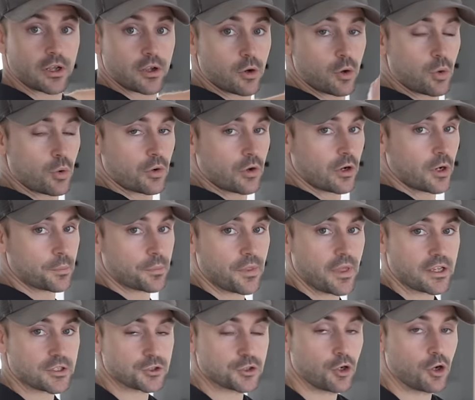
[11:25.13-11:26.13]
to corner up to
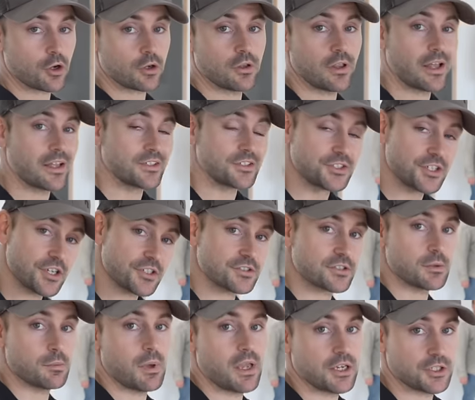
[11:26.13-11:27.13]
that chalk line just
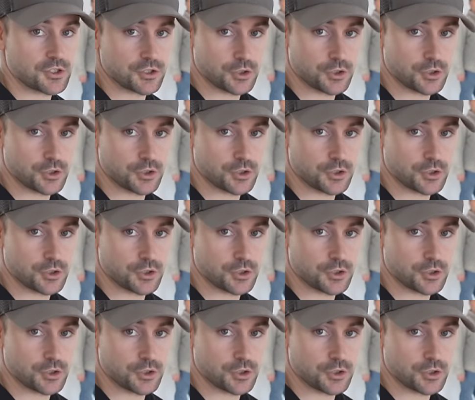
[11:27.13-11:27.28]
to make